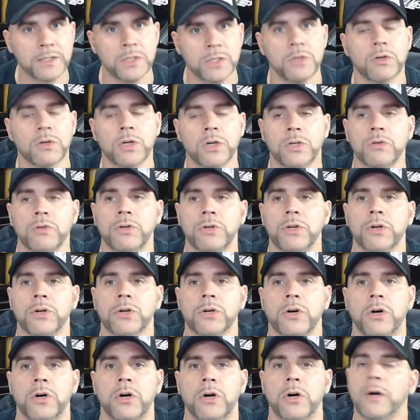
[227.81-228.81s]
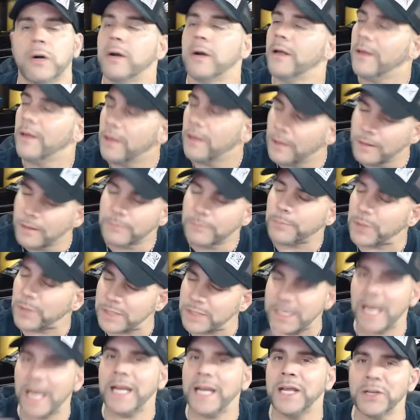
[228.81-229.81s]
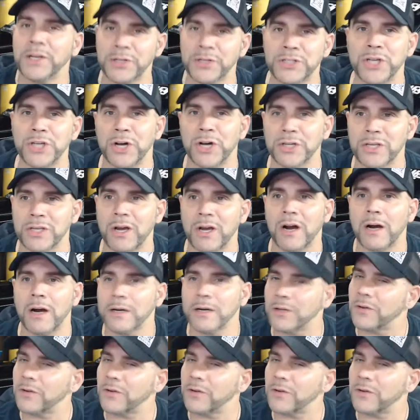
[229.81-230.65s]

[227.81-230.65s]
that you can do to your car pertaining to Junkyard.